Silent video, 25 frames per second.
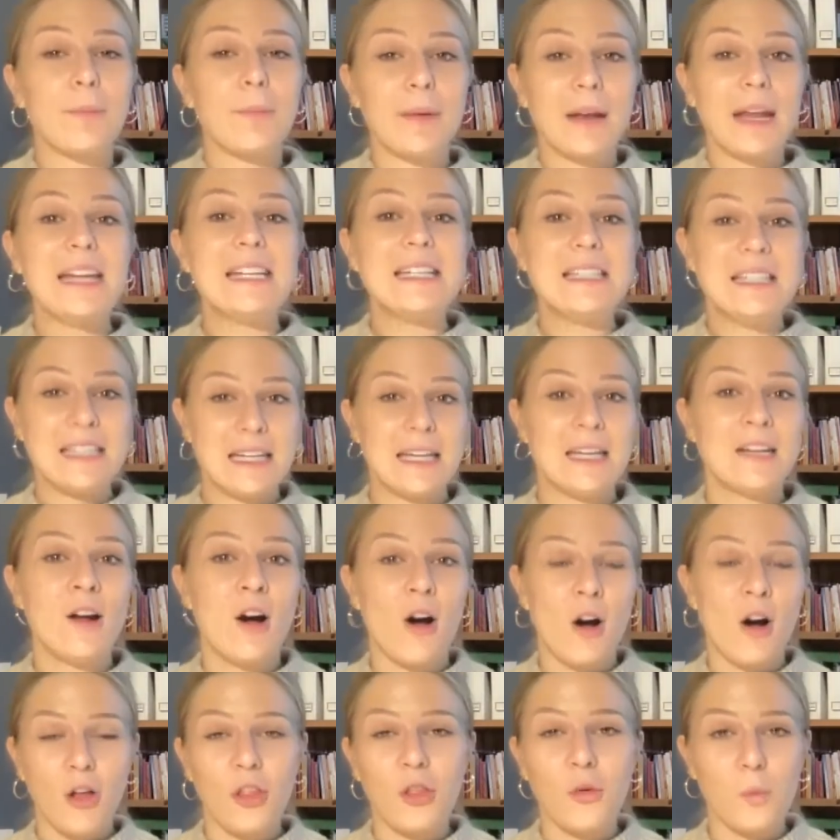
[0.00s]
but I did
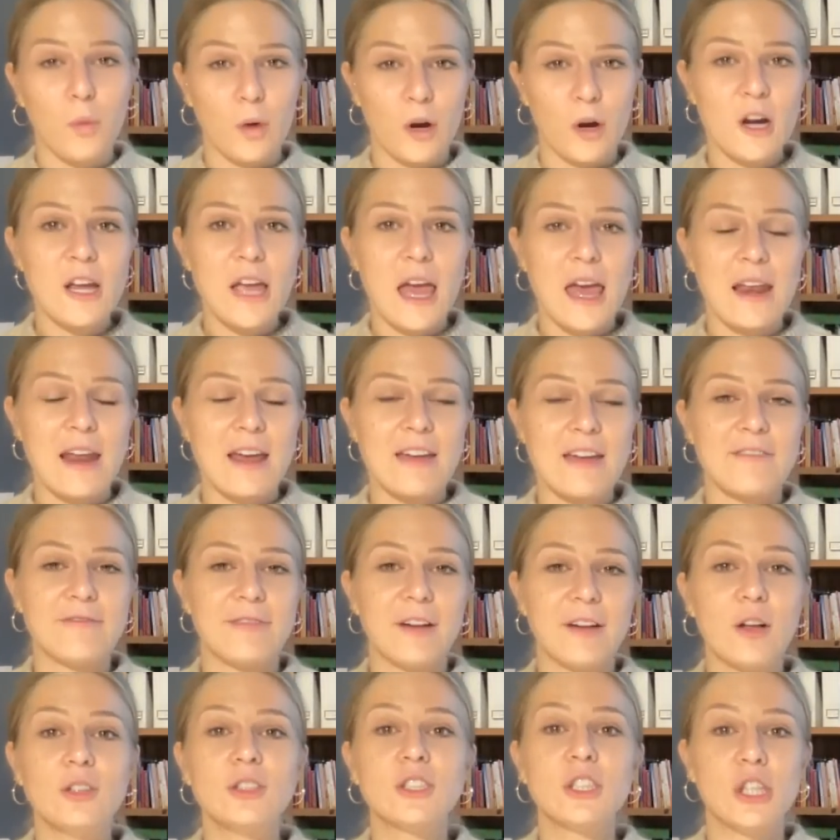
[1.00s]
all the work and I
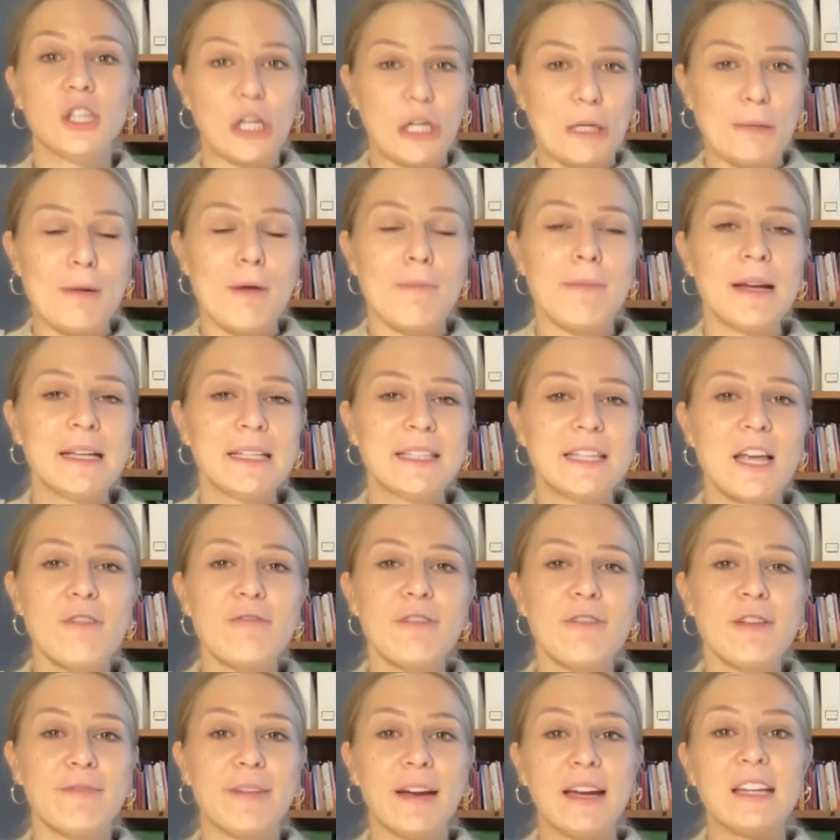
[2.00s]
felt good about myself
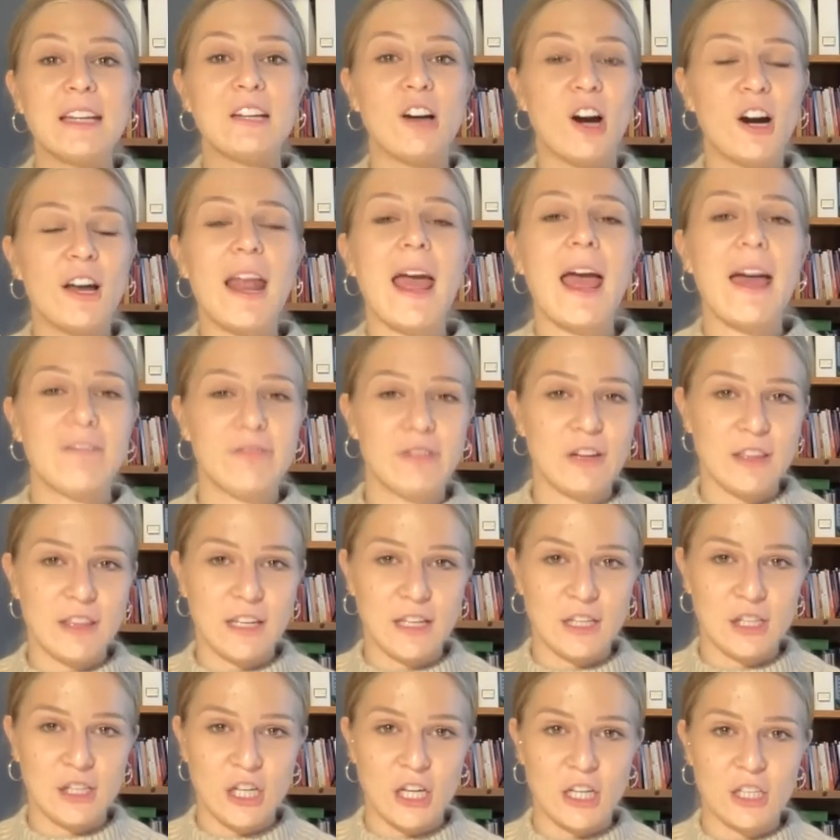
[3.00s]
if I got
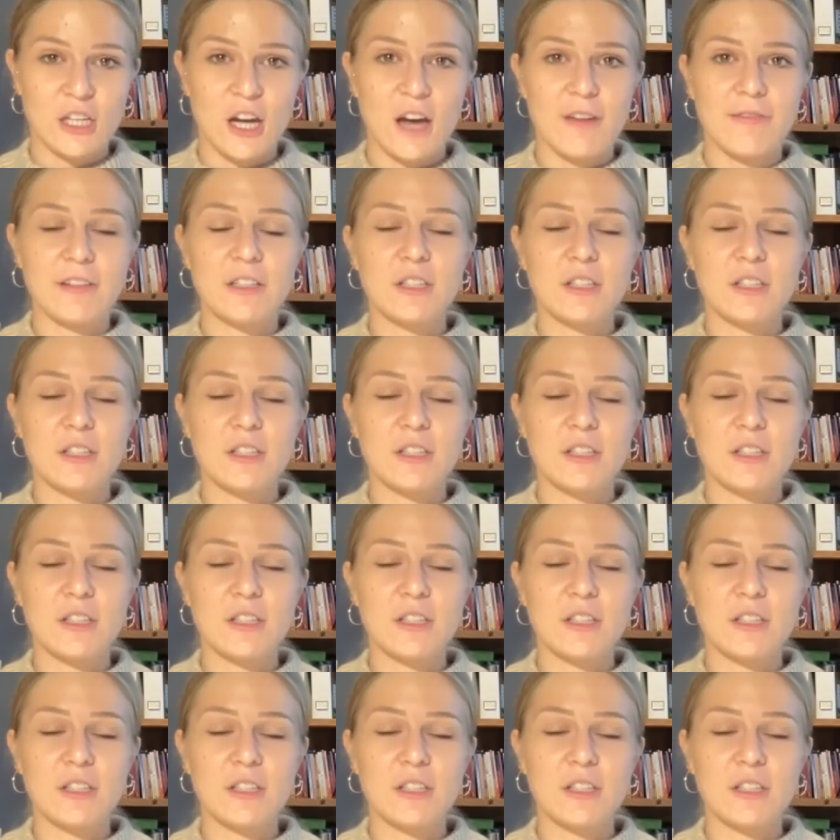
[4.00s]
everything checked off.